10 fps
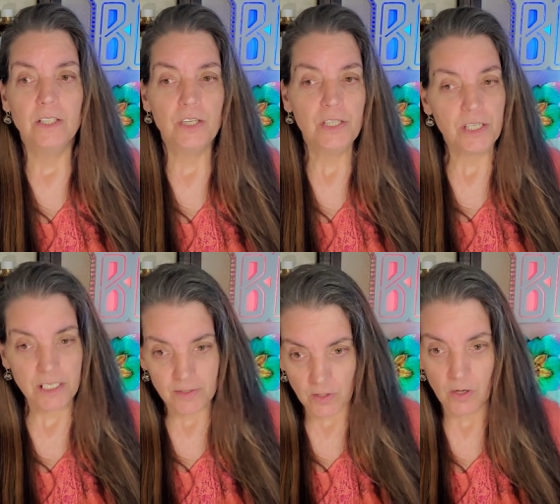
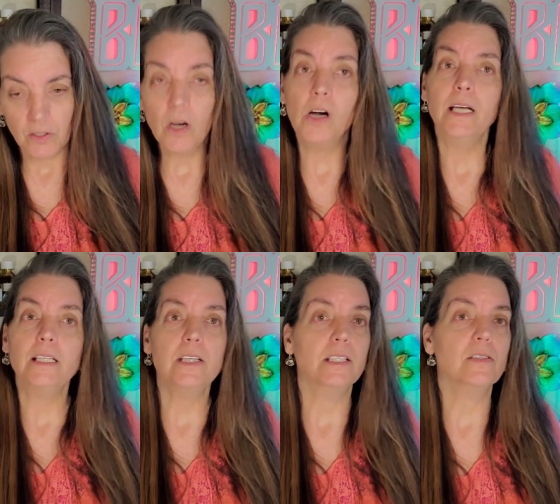Chichi is long
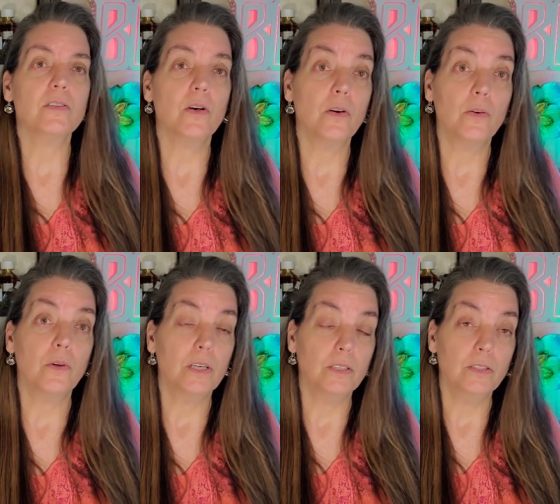gone, and
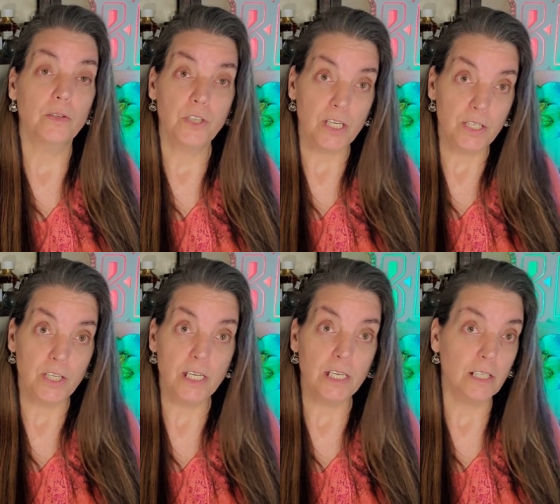so no
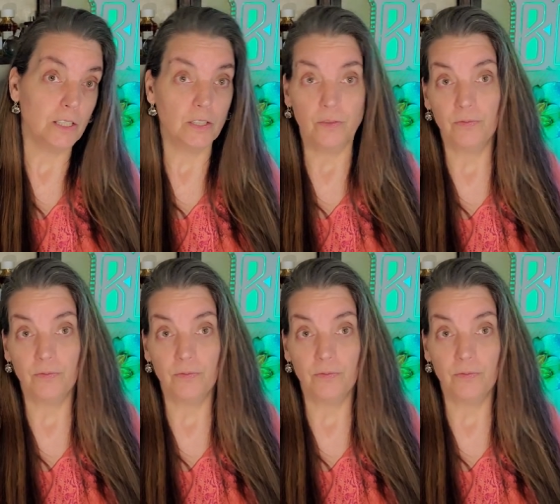chichi and no